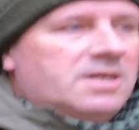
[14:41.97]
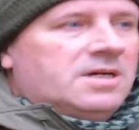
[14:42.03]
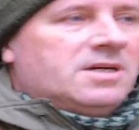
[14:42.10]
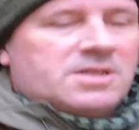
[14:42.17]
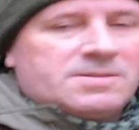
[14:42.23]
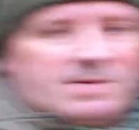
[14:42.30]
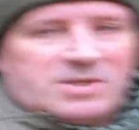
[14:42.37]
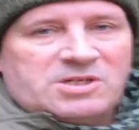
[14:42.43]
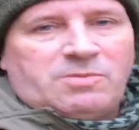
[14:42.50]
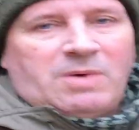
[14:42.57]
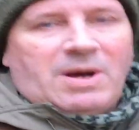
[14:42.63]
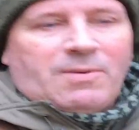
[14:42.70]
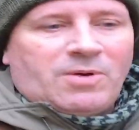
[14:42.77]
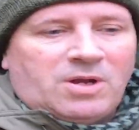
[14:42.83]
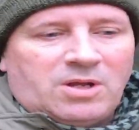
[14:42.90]
Especially while
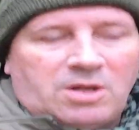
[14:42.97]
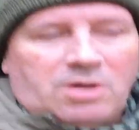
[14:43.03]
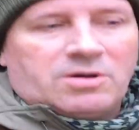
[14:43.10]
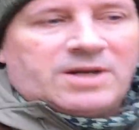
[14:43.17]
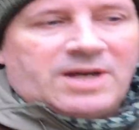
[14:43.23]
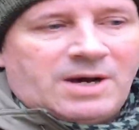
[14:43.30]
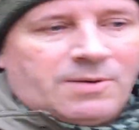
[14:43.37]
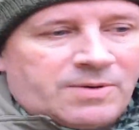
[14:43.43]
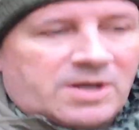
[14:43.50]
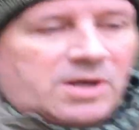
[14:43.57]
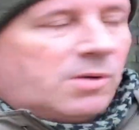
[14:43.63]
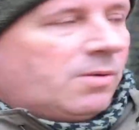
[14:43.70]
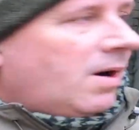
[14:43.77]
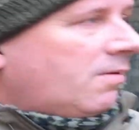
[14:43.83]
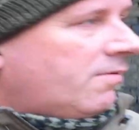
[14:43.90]
we're on lockdown, we can go
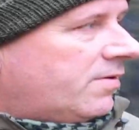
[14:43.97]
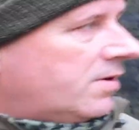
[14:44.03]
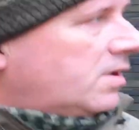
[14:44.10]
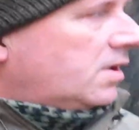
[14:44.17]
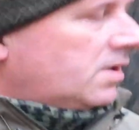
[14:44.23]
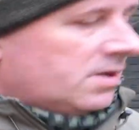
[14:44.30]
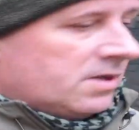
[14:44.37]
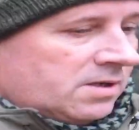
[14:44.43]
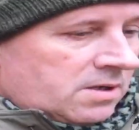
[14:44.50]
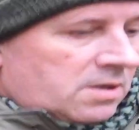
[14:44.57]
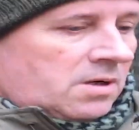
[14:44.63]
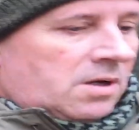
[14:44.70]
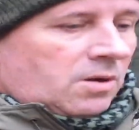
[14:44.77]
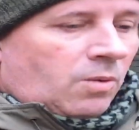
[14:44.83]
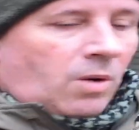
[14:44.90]
out for
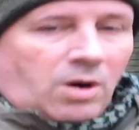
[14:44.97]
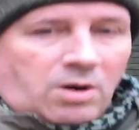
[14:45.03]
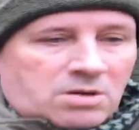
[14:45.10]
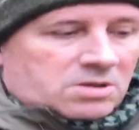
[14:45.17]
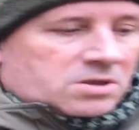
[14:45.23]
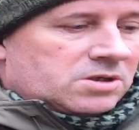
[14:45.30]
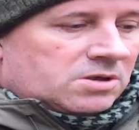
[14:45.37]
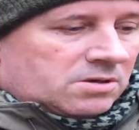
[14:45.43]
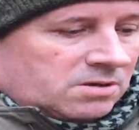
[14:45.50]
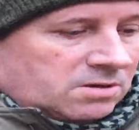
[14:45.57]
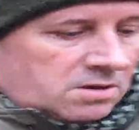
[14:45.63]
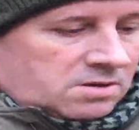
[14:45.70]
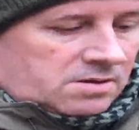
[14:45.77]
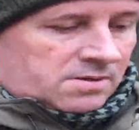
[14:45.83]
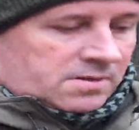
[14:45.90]
a walk, so
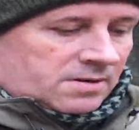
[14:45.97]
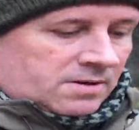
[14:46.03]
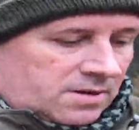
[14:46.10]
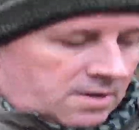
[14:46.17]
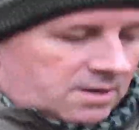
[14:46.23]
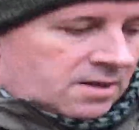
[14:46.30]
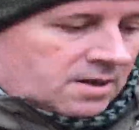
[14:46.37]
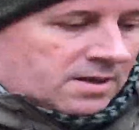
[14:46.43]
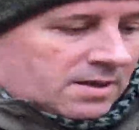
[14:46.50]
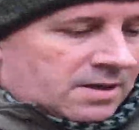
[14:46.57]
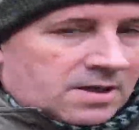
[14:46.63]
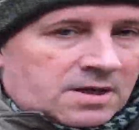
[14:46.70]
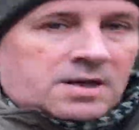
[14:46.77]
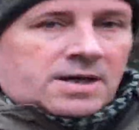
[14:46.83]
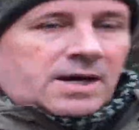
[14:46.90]

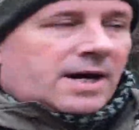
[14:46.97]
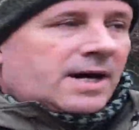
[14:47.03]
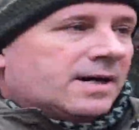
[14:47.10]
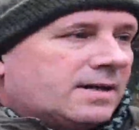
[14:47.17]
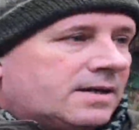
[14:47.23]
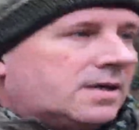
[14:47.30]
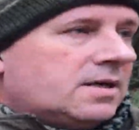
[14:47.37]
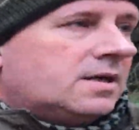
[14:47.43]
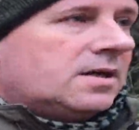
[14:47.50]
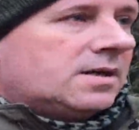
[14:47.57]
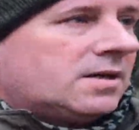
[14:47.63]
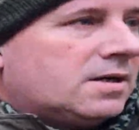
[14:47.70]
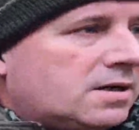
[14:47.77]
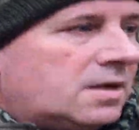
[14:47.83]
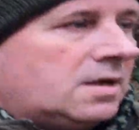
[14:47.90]
yeah.
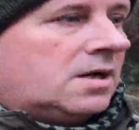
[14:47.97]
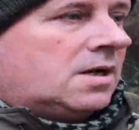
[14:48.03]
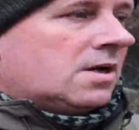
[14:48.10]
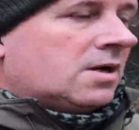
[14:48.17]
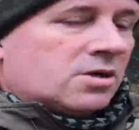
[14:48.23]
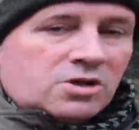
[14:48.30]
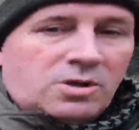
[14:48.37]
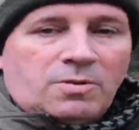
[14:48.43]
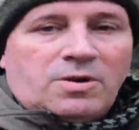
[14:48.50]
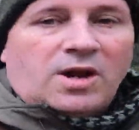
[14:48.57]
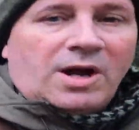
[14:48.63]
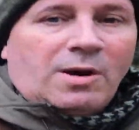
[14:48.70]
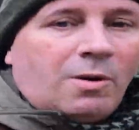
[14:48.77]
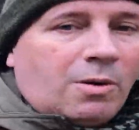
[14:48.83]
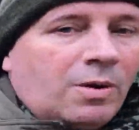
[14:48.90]
So we're on
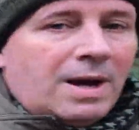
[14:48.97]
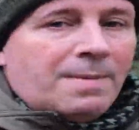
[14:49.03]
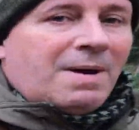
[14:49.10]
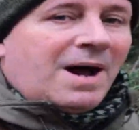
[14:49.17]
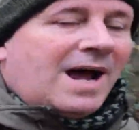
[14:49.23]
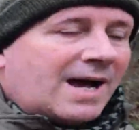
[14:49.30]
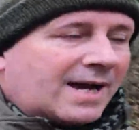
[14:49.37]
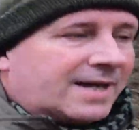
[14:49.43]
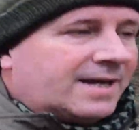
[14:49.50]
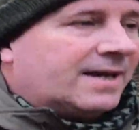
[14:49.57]
our way back.